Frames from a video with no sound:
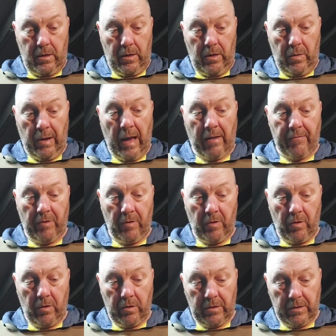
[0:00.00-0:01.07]
you haven't
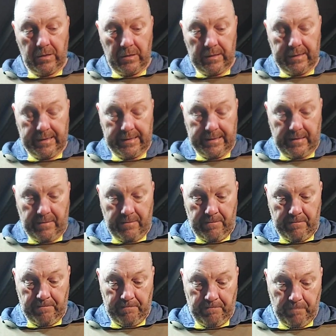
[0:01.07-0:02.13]
got
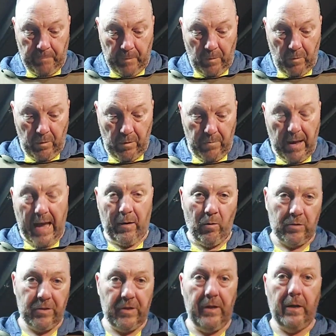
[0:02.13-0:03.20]
really bad
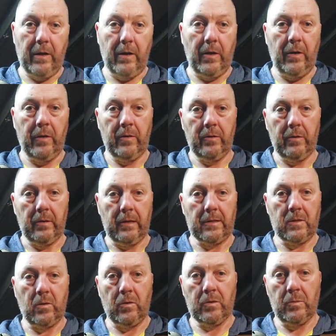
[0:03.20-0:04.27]
osteo
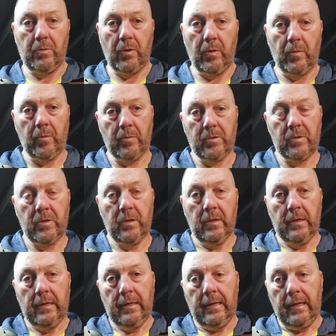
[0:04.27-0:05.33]
that's causing problems,
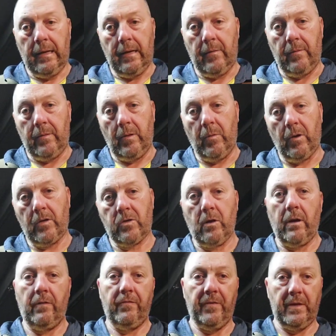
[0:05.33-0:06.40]
they want to
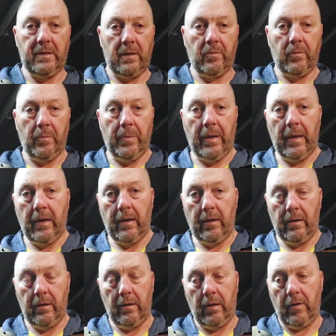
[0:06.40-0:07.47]
try and fix it and repair
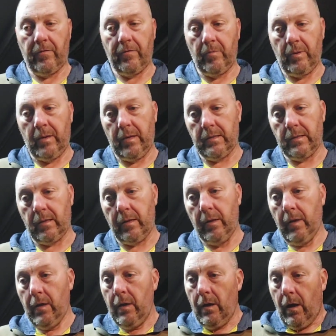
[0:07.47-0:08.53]
it and go from there. So
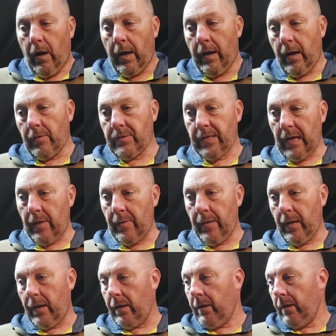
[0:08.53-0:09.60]
I don't know, see how we
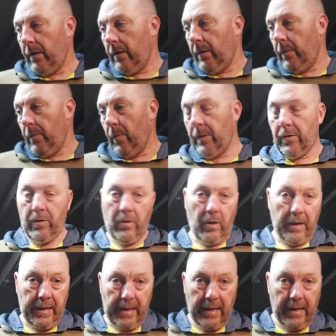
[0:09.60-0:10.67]
go. Whether or
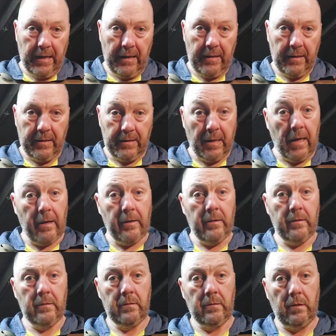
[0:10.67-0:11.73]
not I get anything done
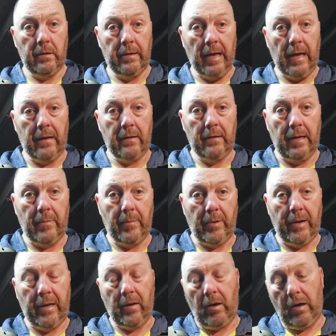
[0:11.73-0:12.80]
on that
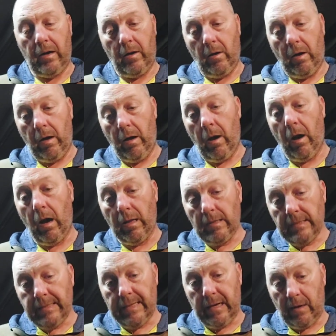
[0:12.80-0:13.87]
break, I
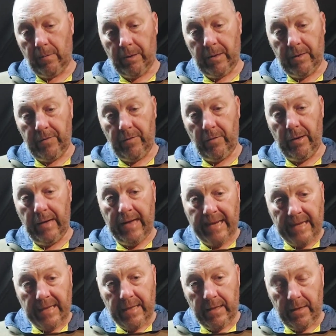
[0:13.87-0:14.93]
highly doubt I'm going to do
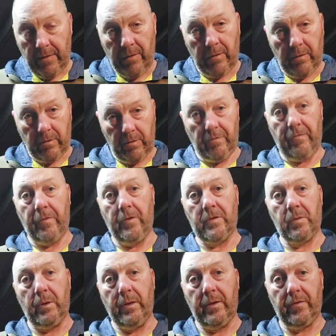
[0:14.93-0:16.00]
anything on the
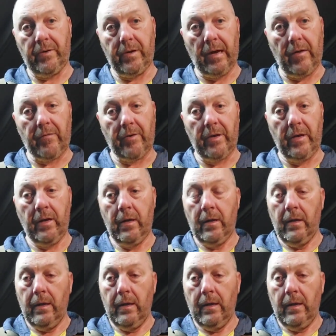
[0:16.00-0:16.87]
first week of recovery,